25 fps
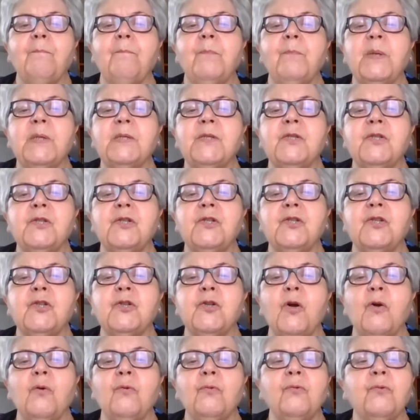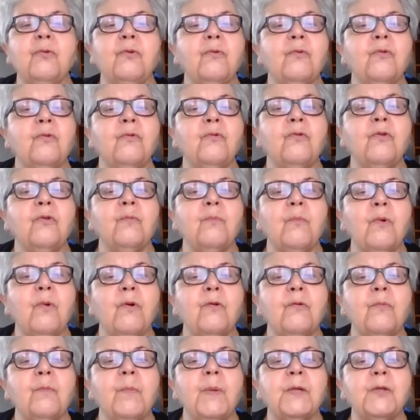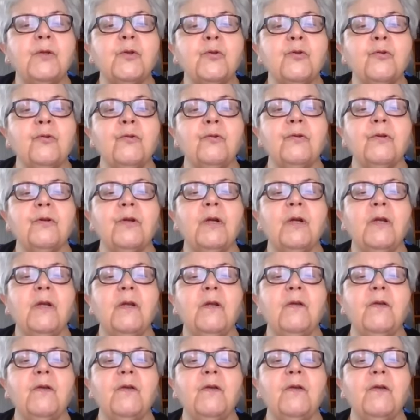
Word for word: but is shown to the more mature